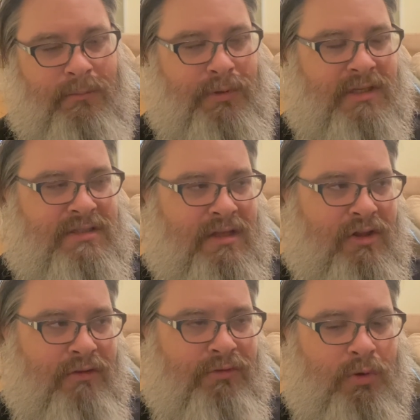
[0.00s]
because I
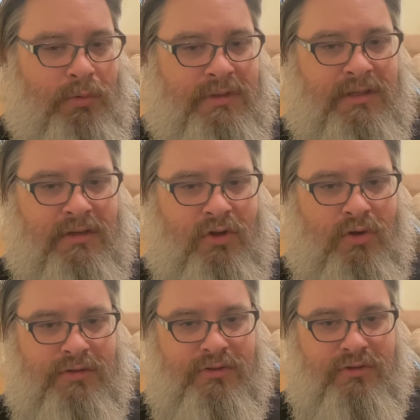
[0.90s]
love going to
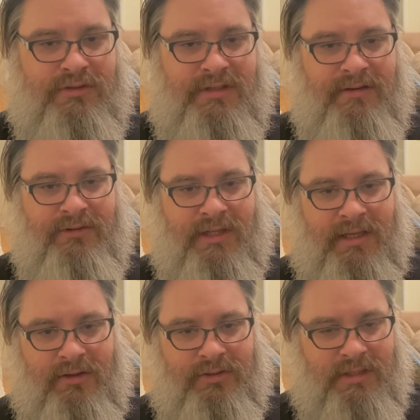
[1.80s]
concerts and everything else.